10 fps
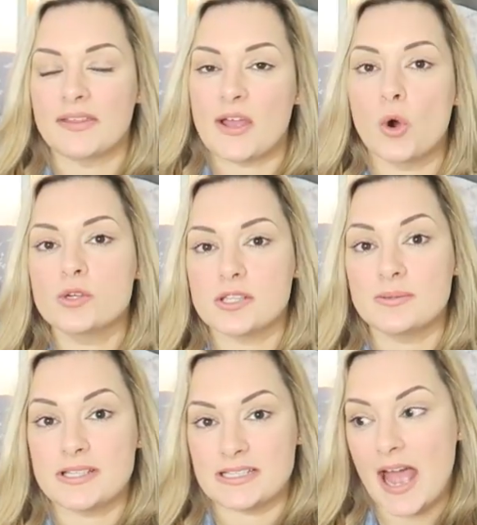They
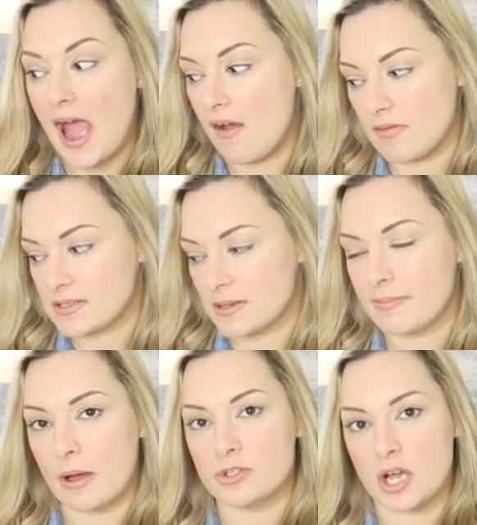also did have
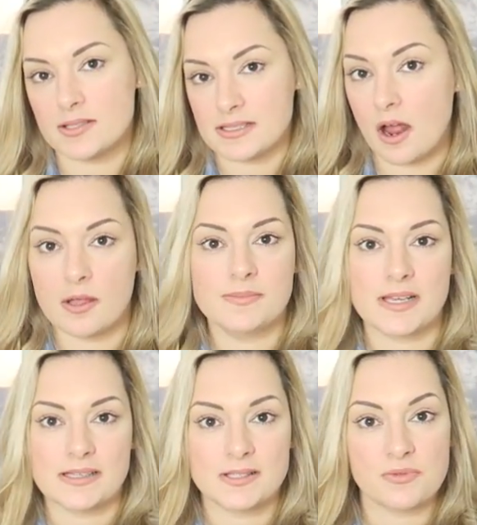some bell jars in Home
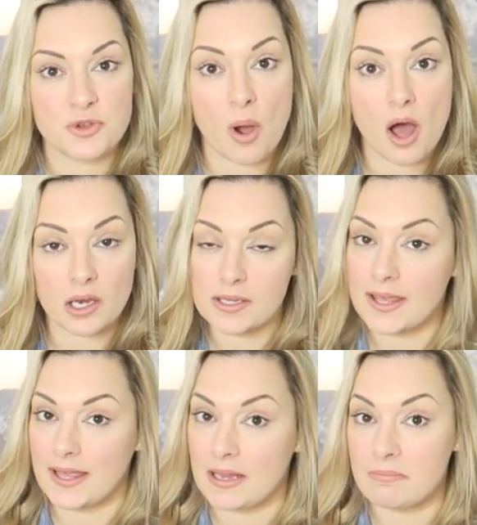Sense. If you are
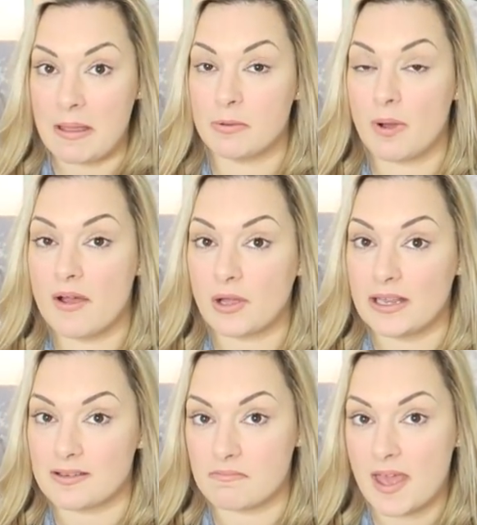looking, it may be worth
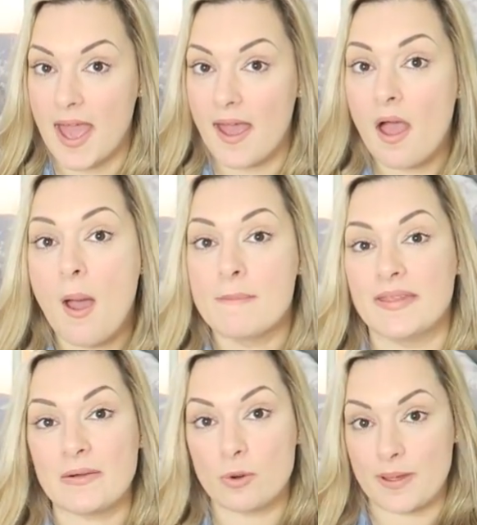going down there,
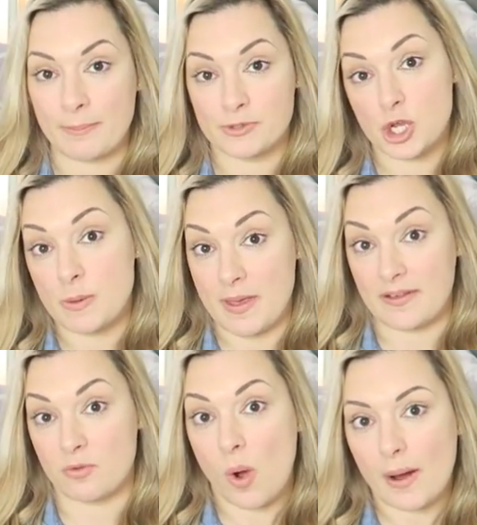but they were a bit too
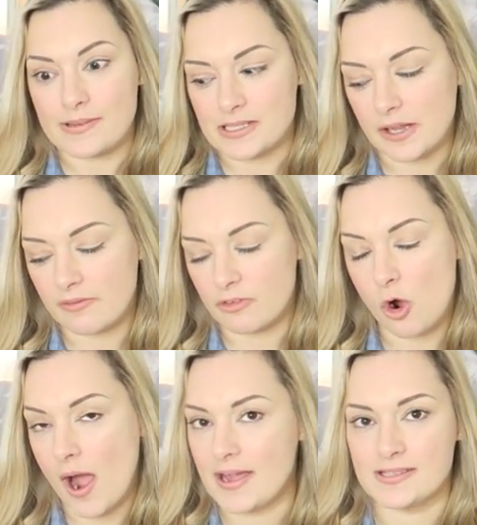big for what I was looking
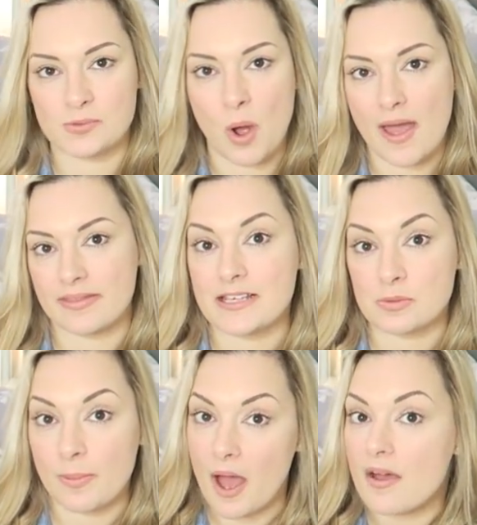for, hence why
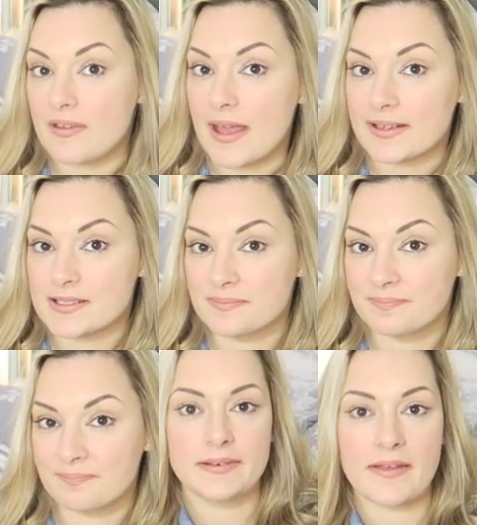these were perfect.
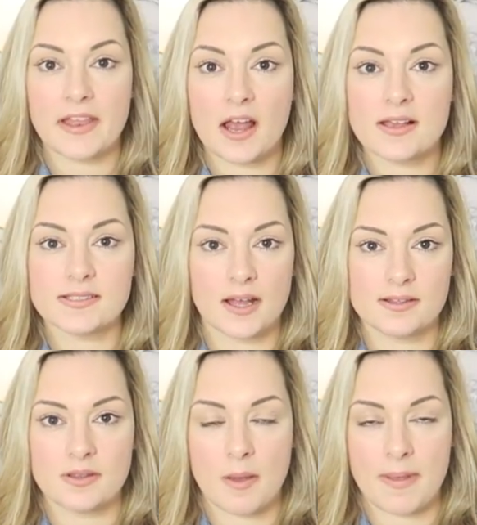Now the last
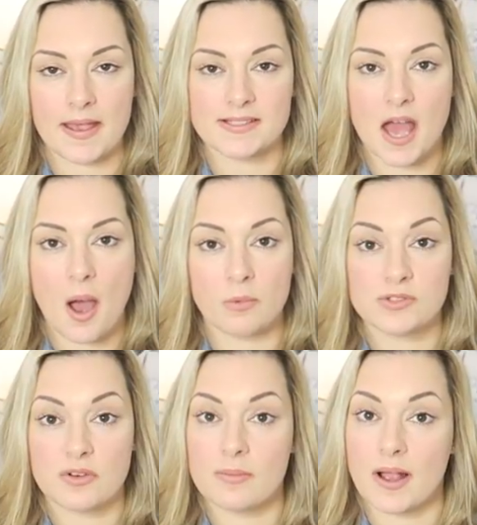item that I picked up
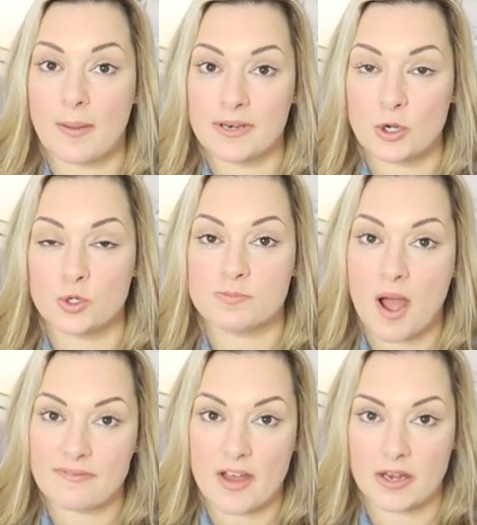was from a company called
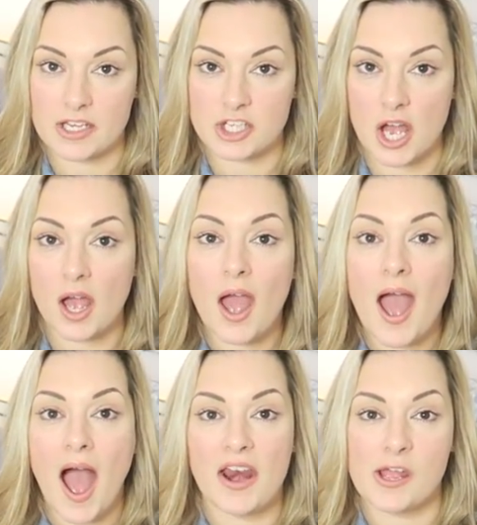My Furniture
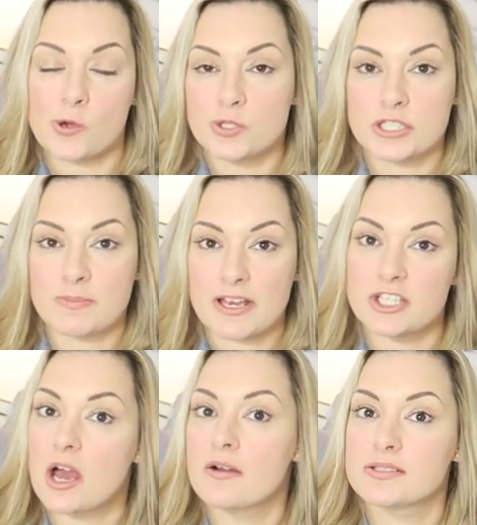and I ordered my
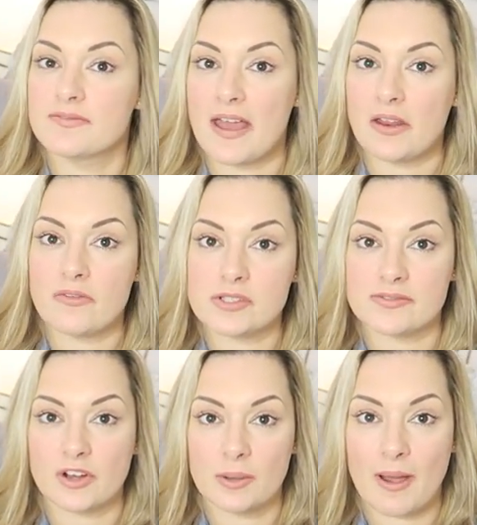shelves. So for any of you
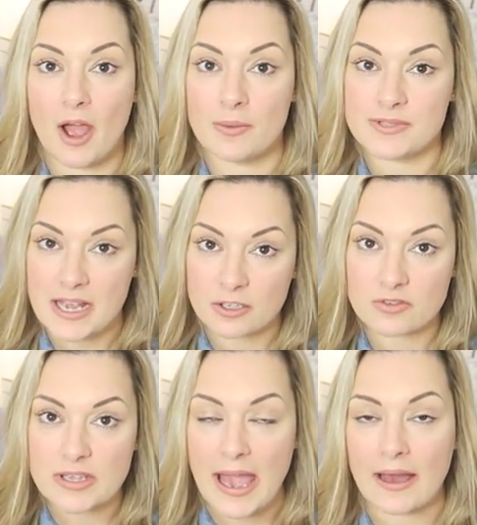that follow my home
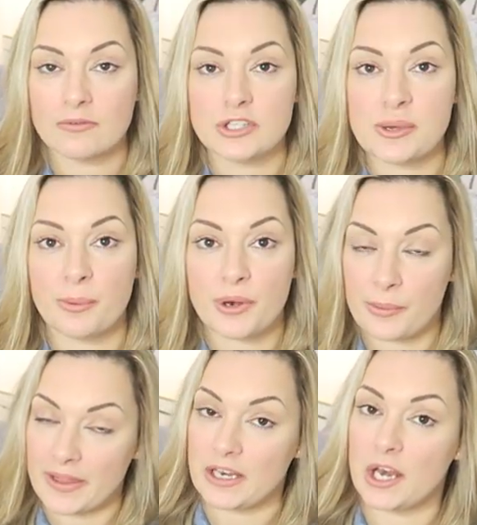decor account, you will
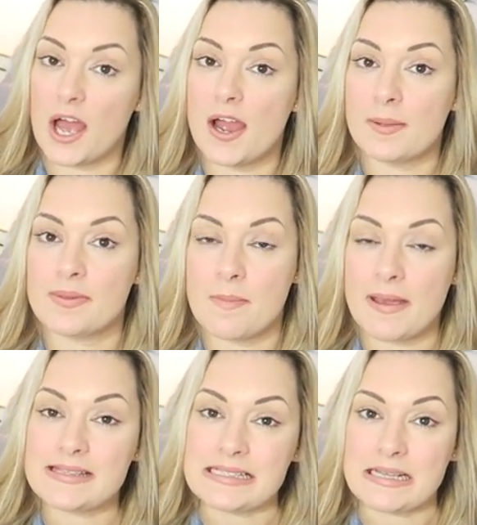know what they look like, but they're
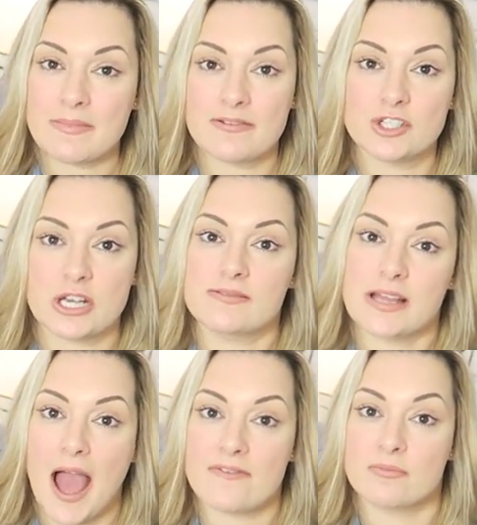basically mirrored
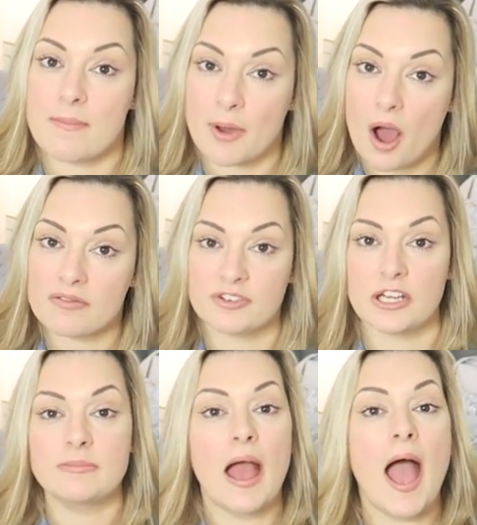shelves I have in my
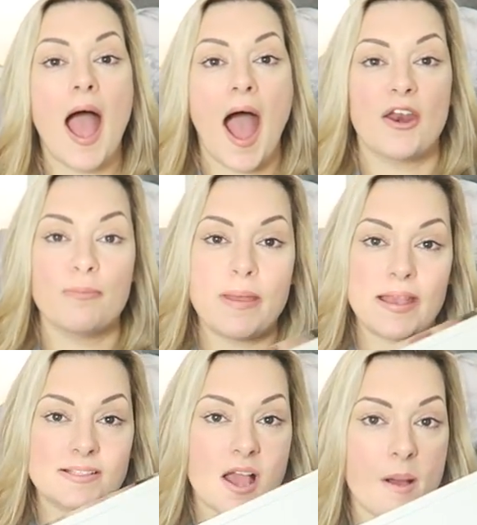bathroom. And I
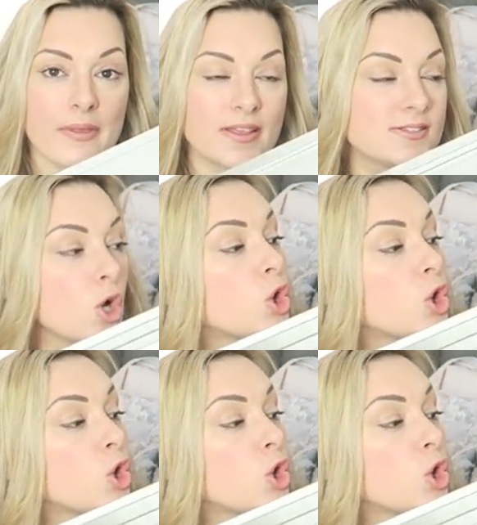picked up this